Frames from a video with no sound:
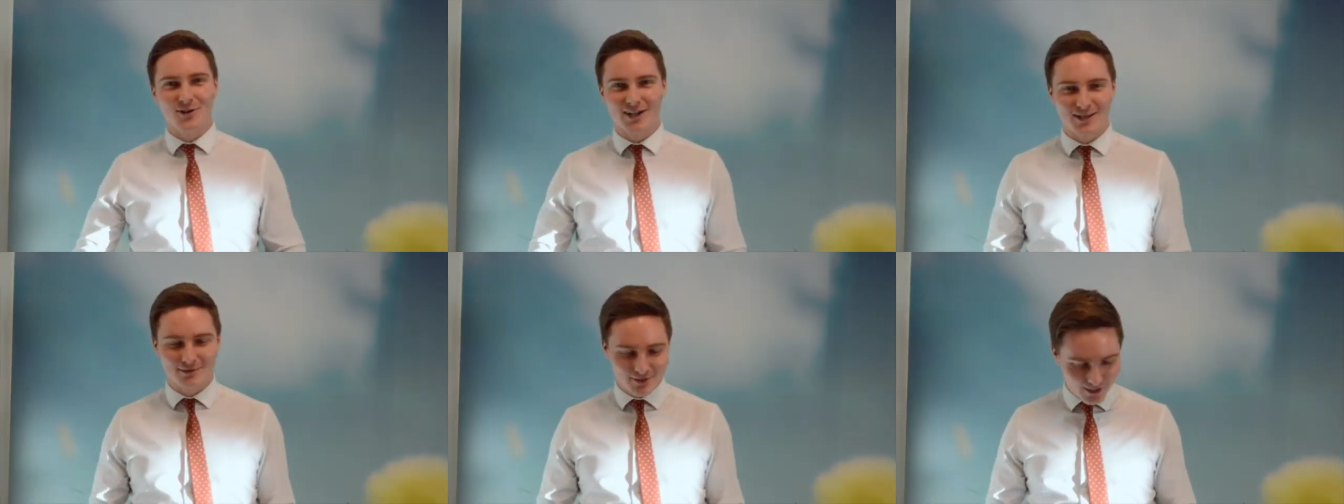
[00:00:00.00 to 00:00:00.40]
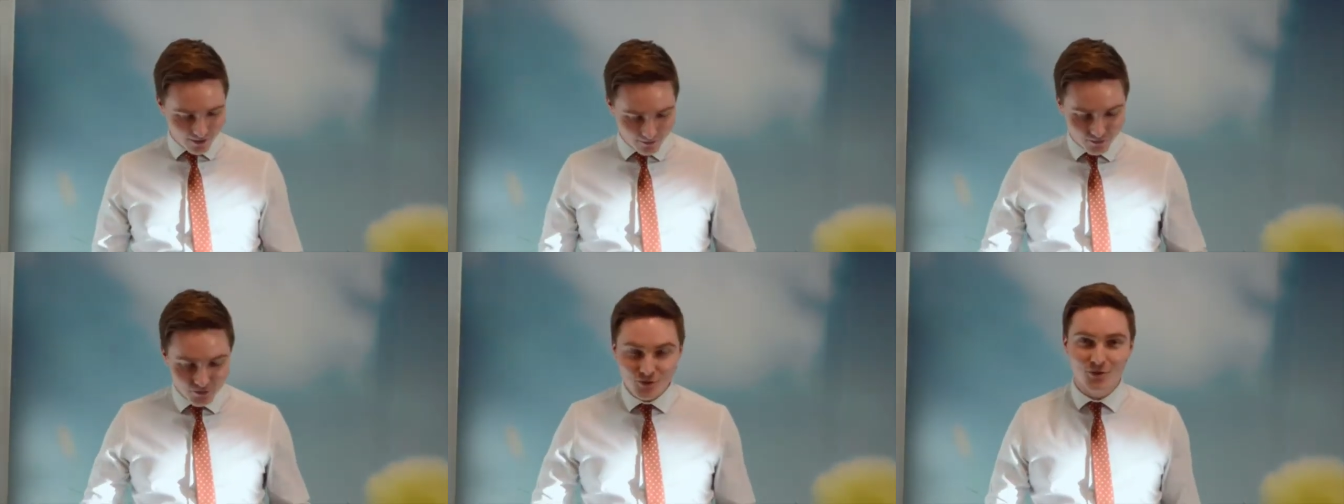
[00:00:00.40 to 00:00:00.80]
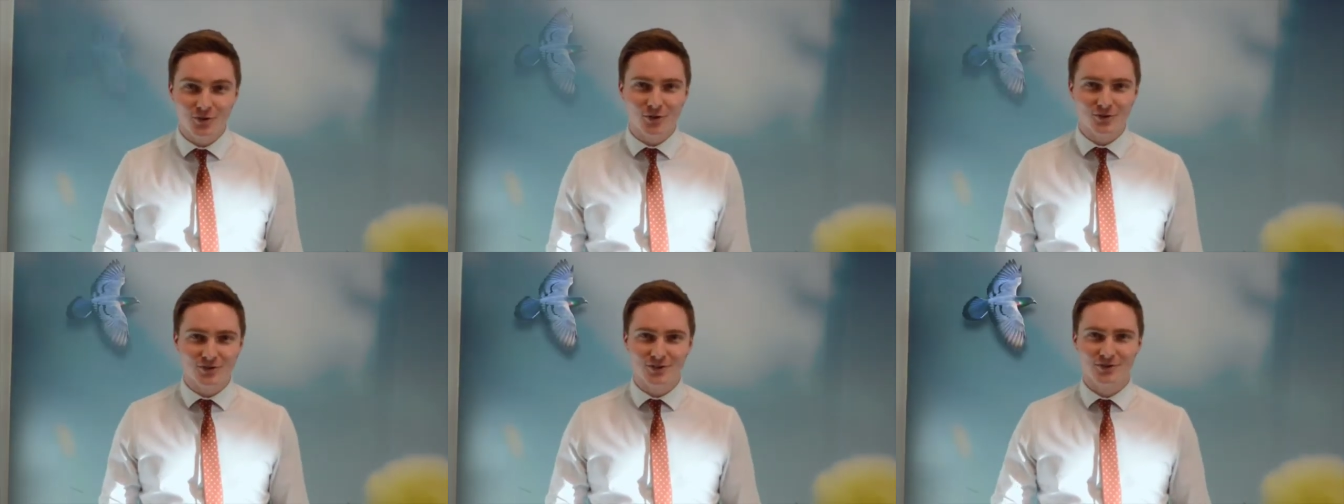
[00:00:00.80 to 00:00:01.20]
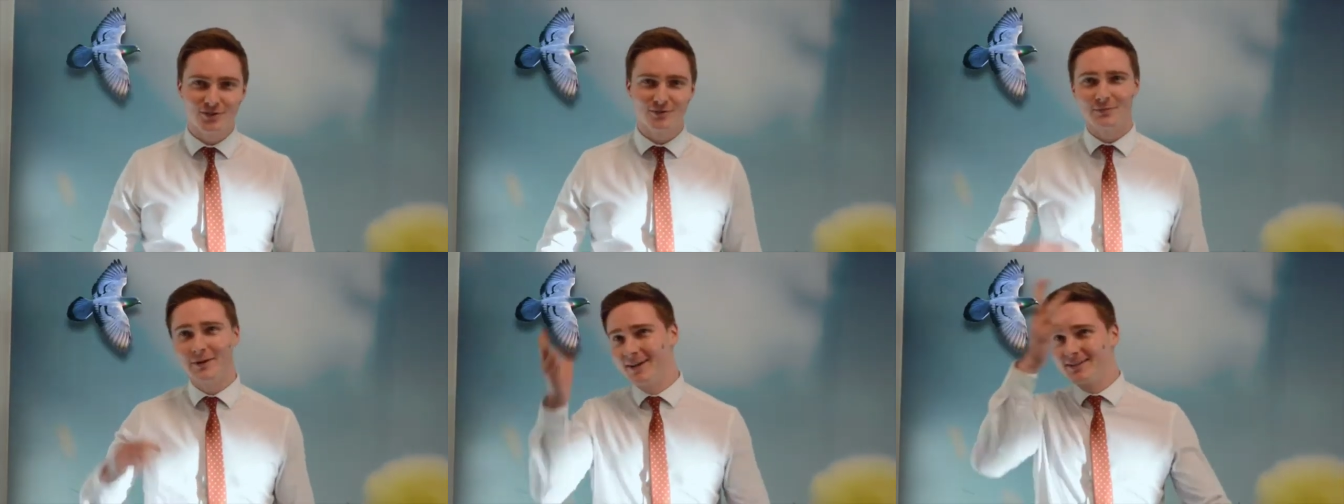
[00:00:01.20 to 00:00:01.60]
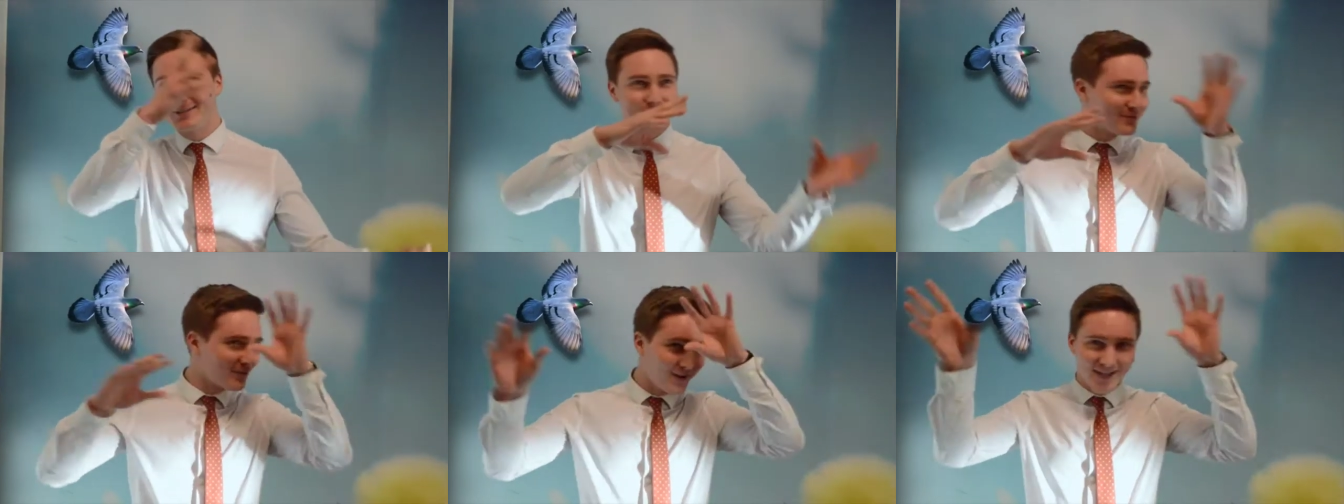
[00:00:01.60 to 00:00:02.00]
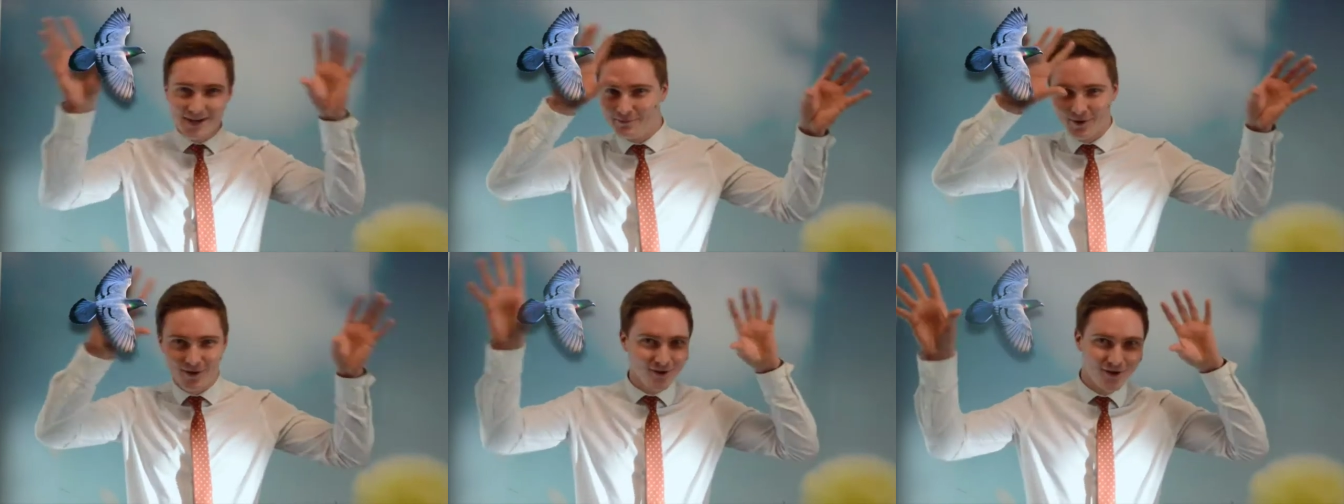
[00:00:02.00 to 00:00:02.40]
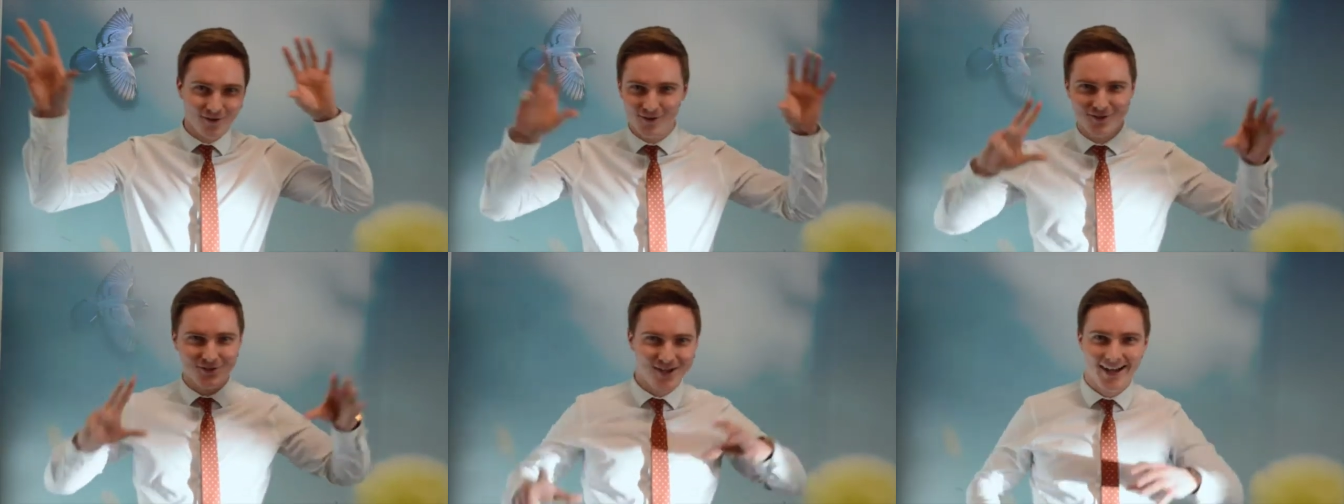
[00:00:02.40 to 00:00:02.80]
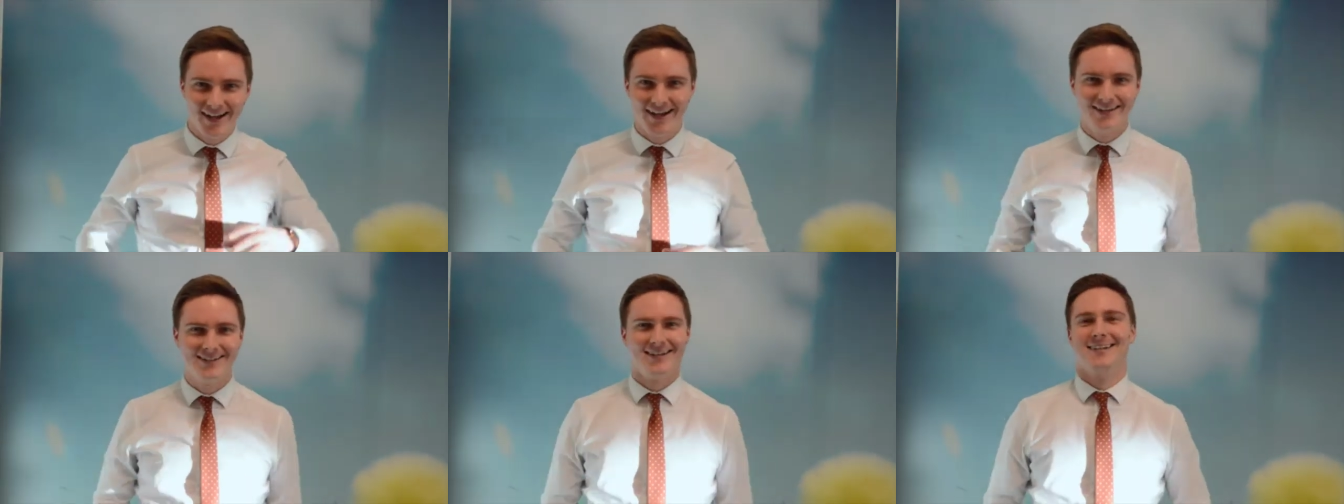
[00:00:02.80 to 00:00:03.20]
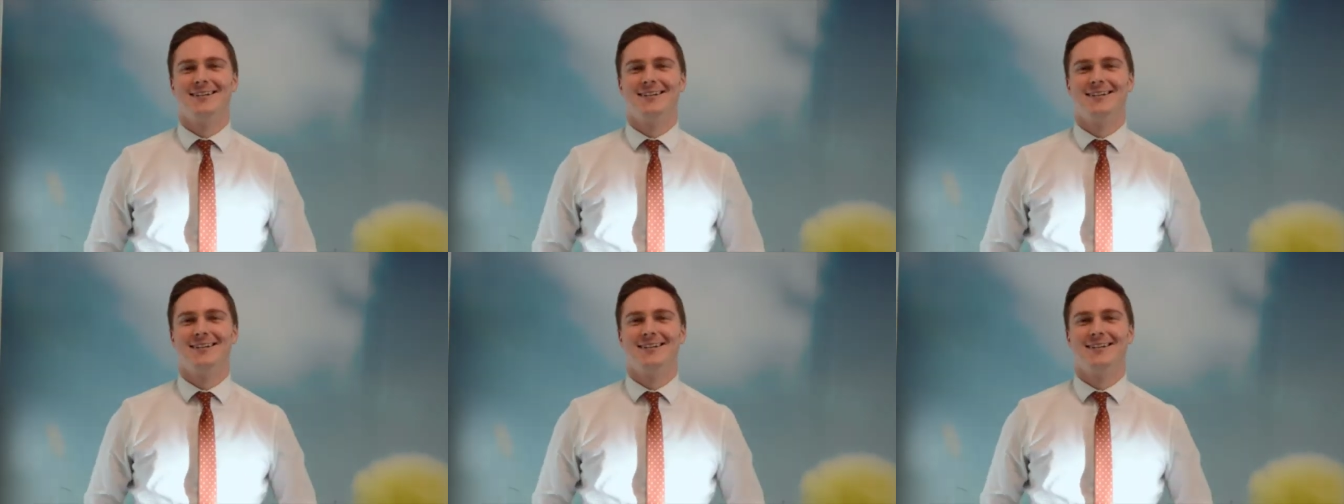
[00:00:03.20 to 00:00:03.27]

like them. They come too close into your space, flying about all around your head.